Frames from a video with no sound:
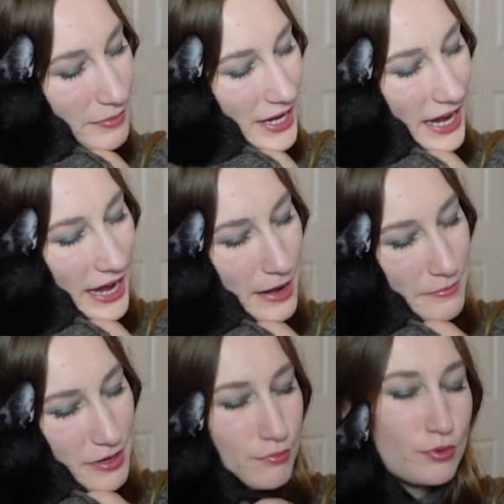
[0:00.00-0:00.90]
My
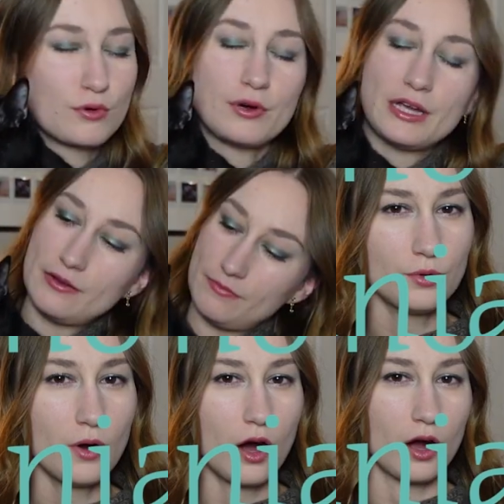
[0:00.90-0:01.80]
happy boy.
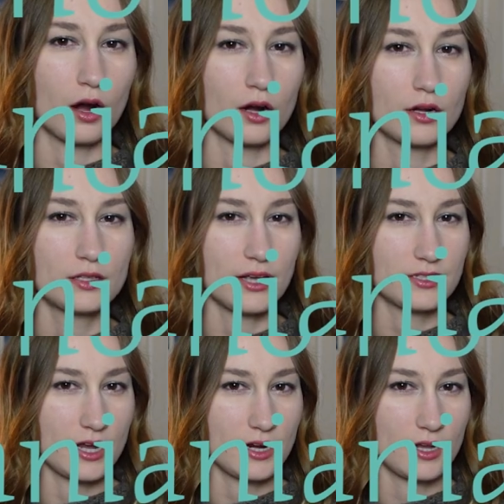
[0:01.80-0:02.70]
Who are
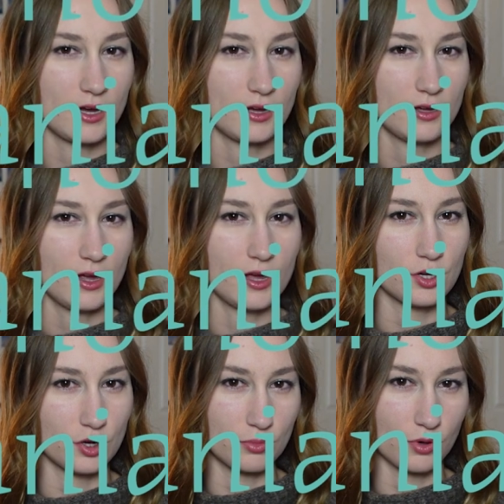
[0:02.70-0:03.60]
Titania
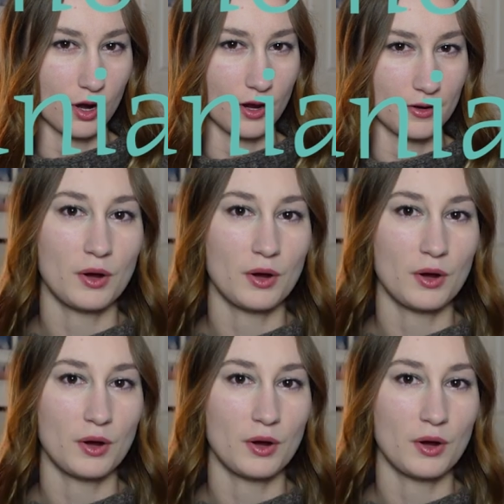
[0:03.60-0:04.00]
and Oberon?